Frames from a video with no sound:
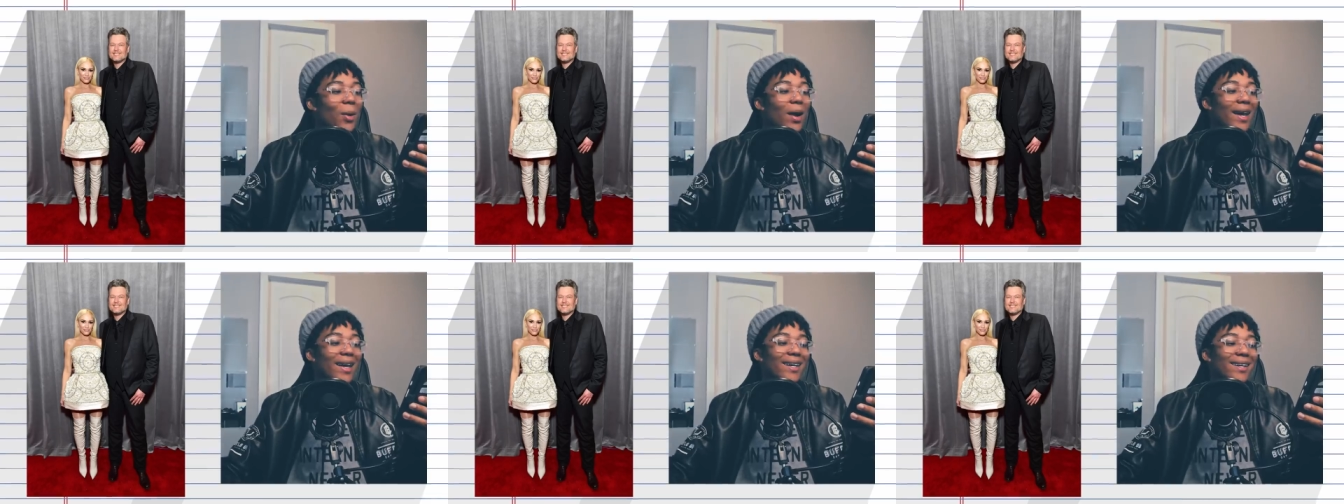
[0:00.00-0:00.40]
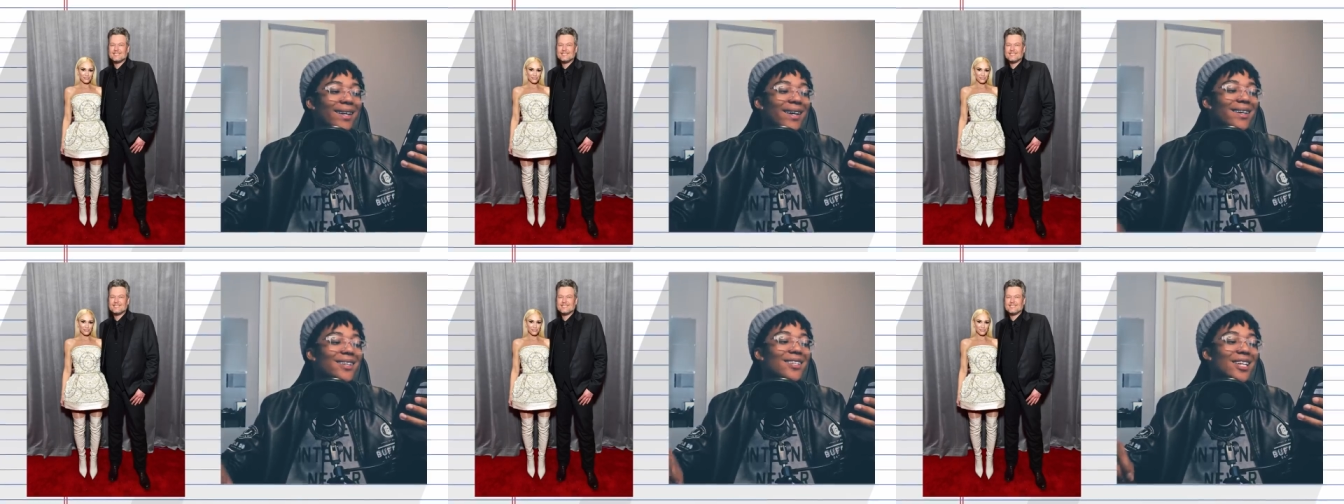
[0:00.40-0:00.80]

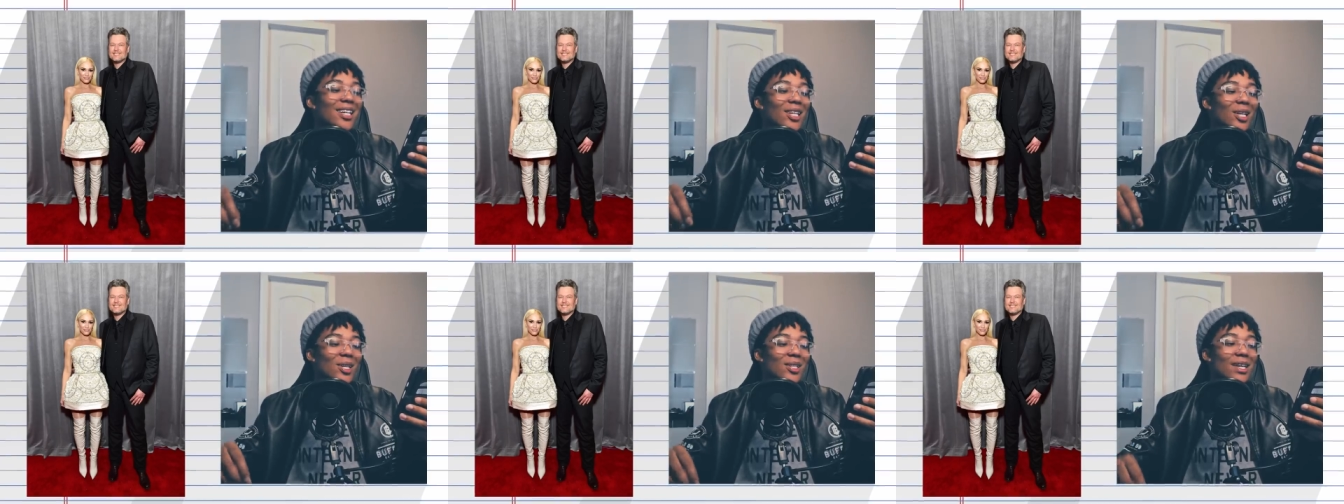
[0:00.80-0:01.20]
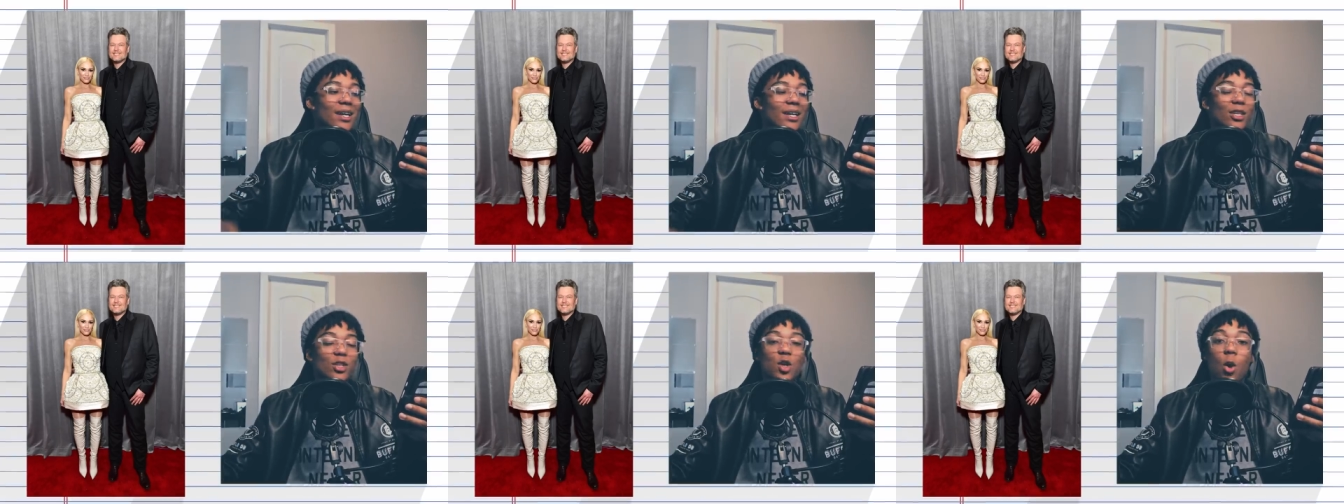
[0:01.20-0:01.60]
Wait, she looks
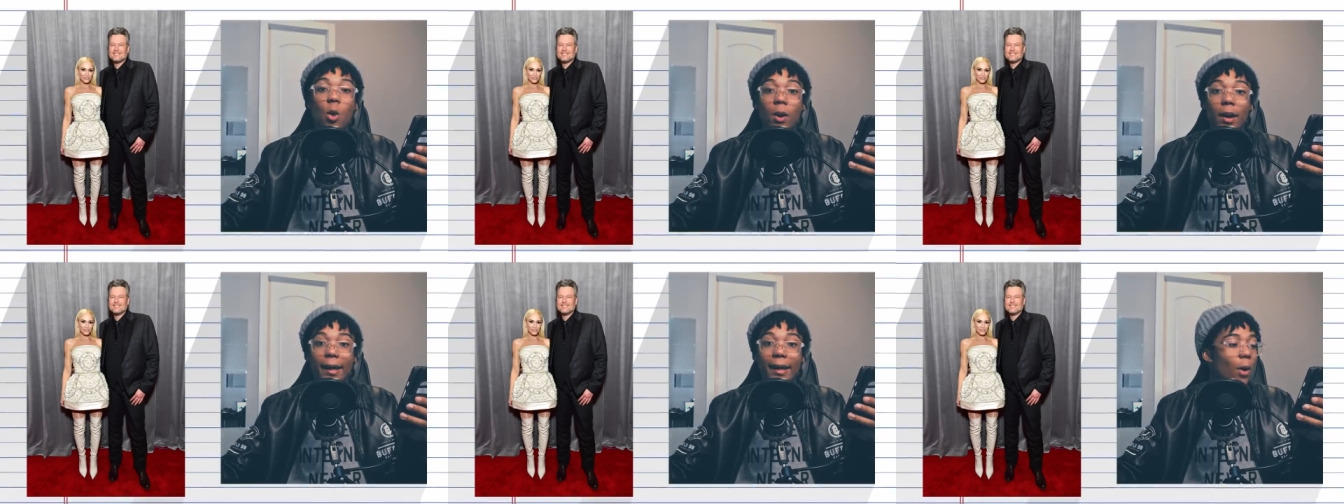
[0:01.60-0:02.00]
like a toy.